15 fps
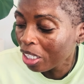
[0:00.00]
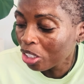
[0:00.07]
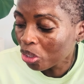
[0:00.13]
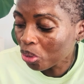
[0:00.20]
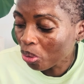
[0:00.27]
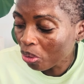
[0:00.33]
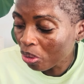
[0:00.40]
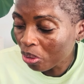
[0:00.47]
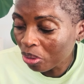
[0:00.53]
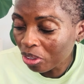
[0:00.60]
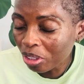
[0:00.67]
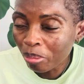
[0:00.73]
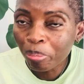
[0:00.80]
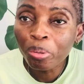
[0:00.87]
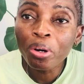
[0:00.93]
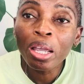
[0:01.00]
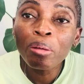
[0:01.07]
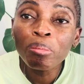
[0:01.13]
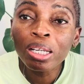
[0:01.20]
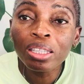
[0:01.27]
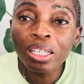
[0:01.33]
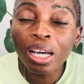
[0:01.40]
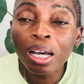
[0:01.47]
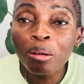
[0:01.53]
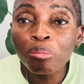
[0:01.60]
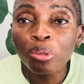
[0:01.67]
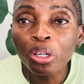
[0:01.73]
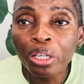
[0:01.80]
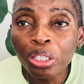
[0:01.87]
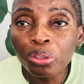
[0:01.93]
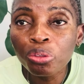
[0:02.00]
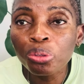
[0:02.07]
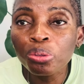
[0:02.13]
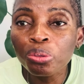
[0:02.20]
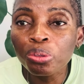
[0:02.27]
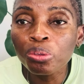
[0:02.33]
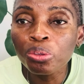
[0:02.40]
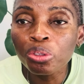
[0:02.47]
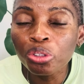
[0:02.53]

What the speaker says: So the primer that I'm going to